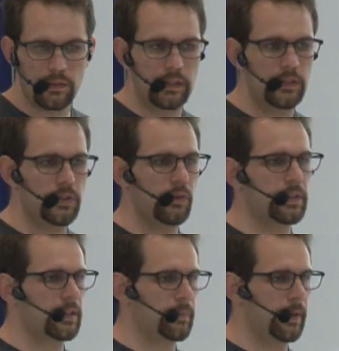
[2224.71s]
this shows
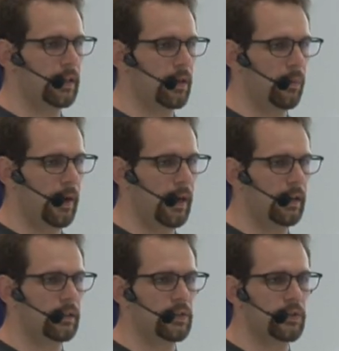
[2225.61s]
explaining away,
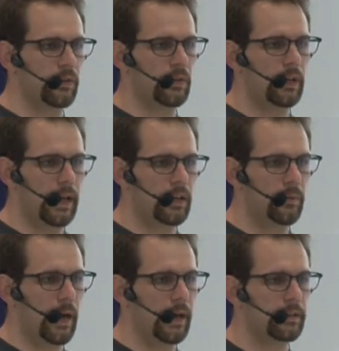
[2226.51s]
and this shows collider
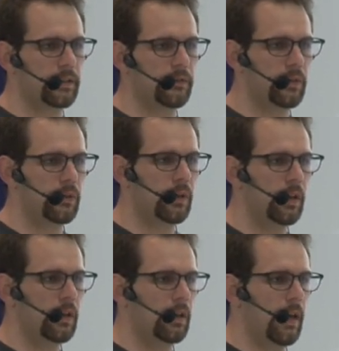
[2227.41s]
bias. If you
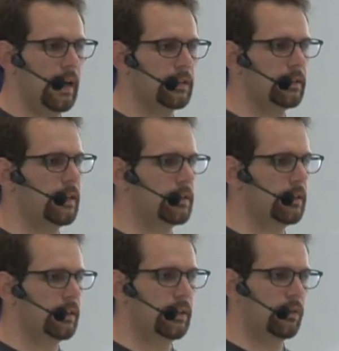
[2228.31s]

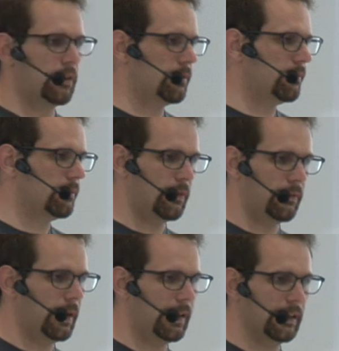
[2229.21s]
accidentally or
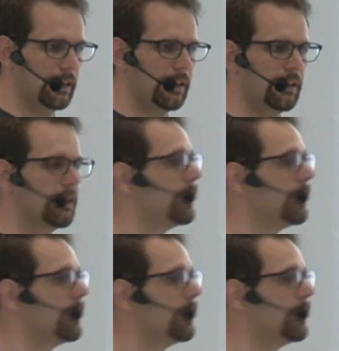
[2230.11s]
willingly